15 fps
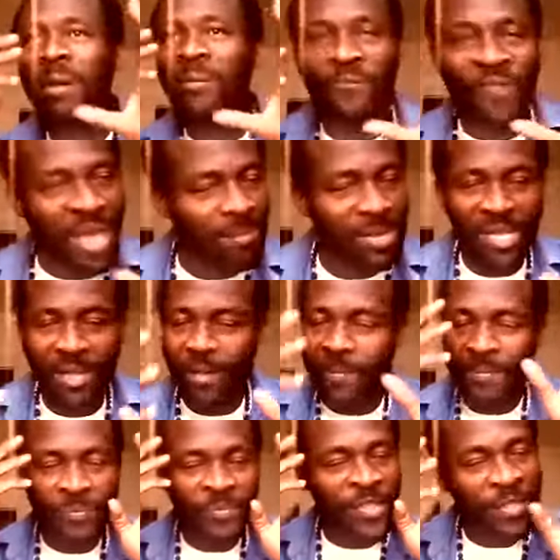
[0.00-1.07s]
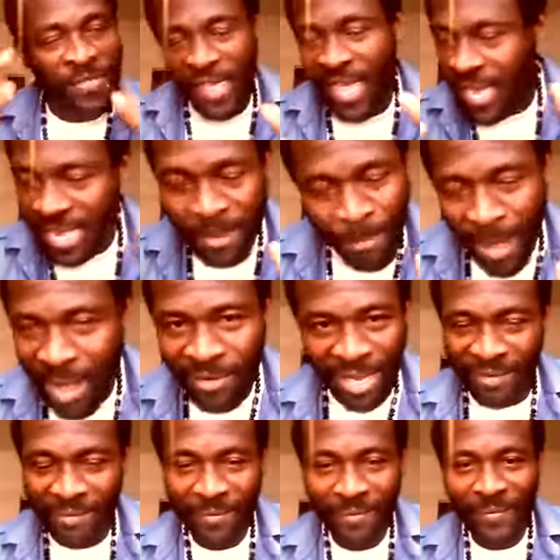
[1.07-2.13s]
but family, think about
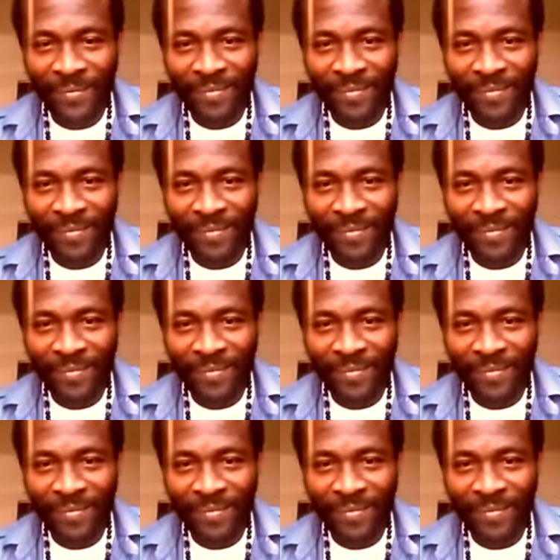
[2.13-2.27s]
it.